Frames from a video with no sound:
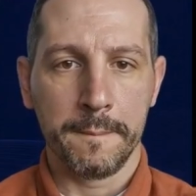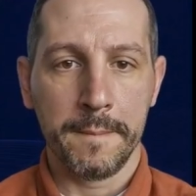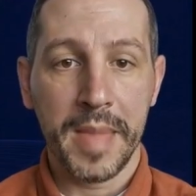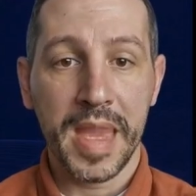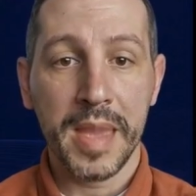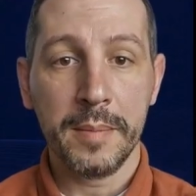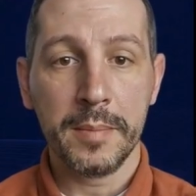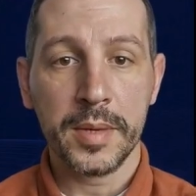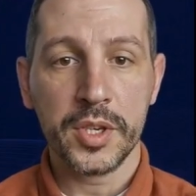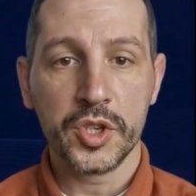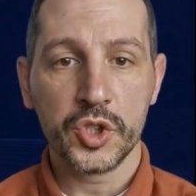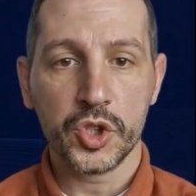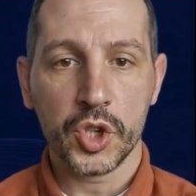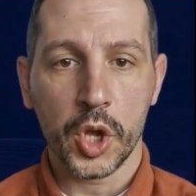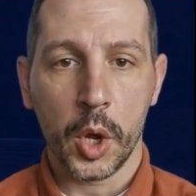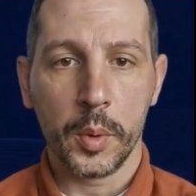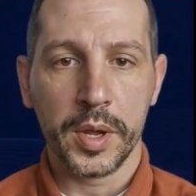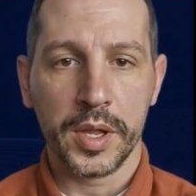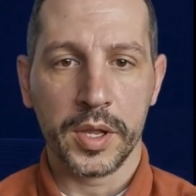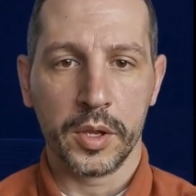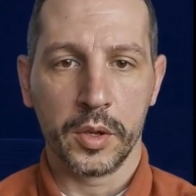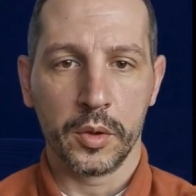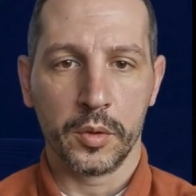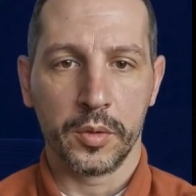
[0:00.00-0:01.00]
may be
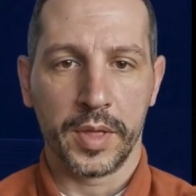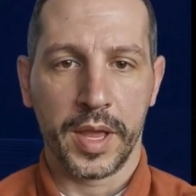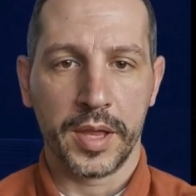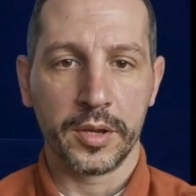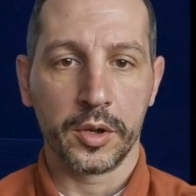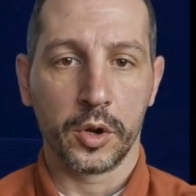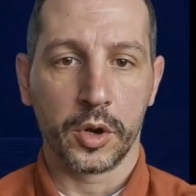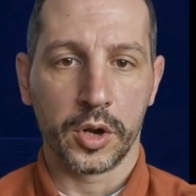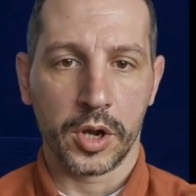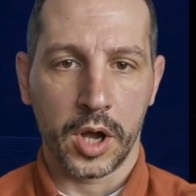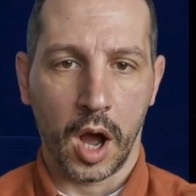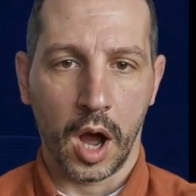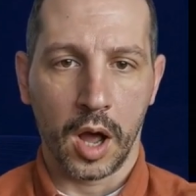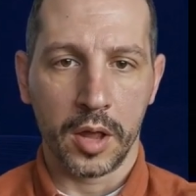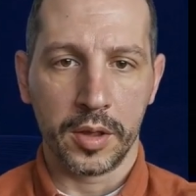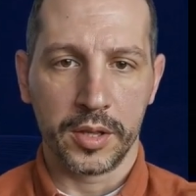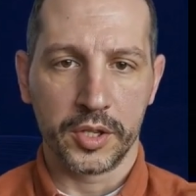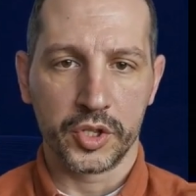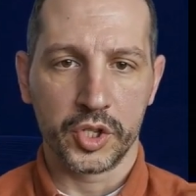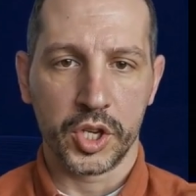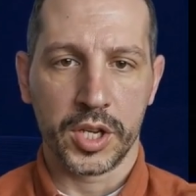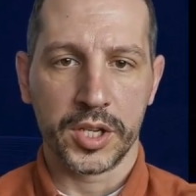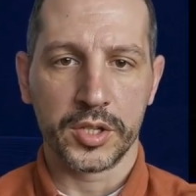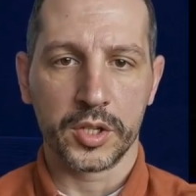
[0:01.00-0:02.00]
showing you that your
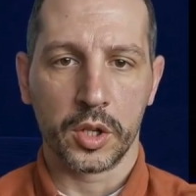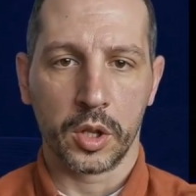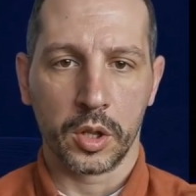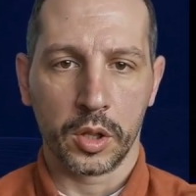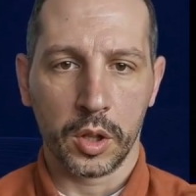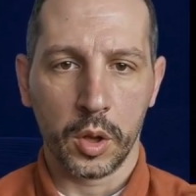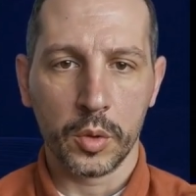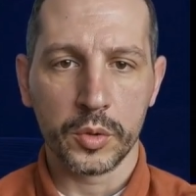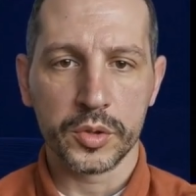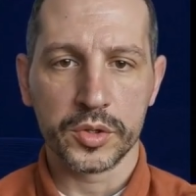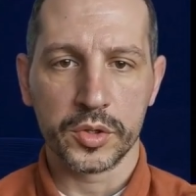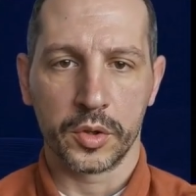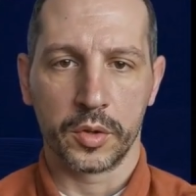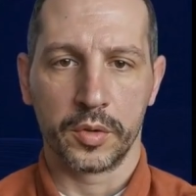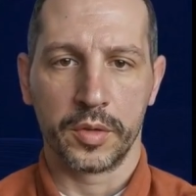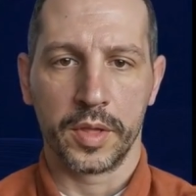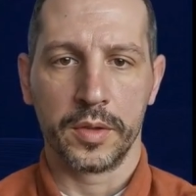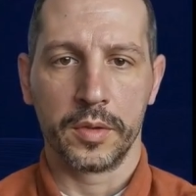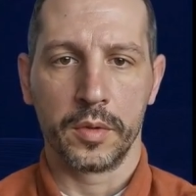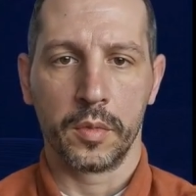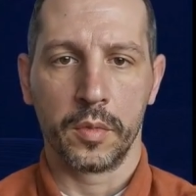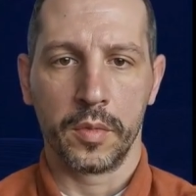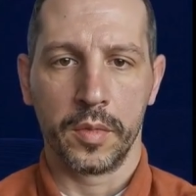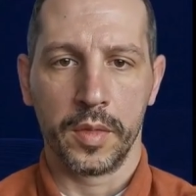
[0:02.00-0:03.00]
knowledge is closer
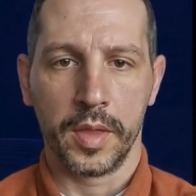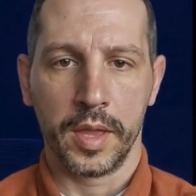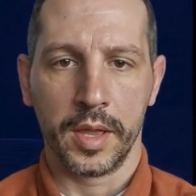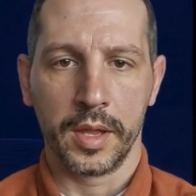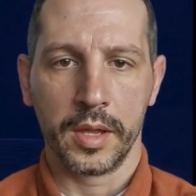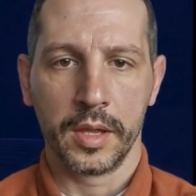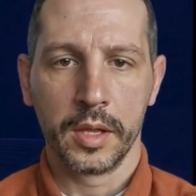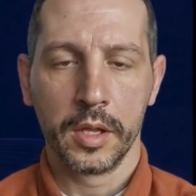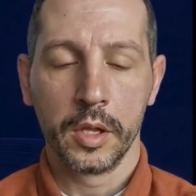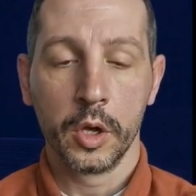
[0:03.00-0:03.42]
than you think.